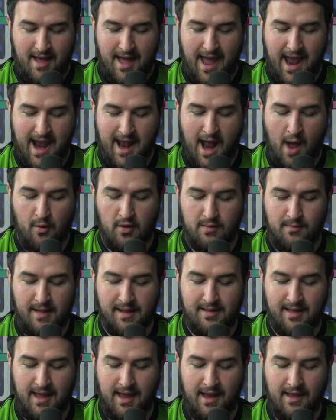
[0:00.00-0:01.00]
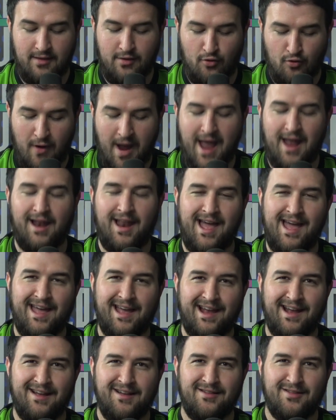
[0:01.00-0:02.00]
and I was missing the right
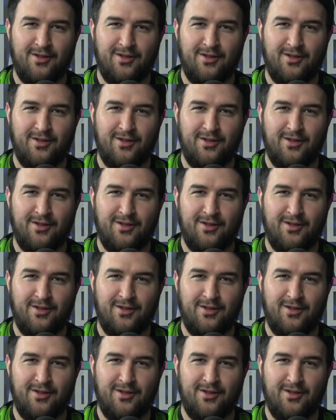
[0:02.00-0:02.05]
leg.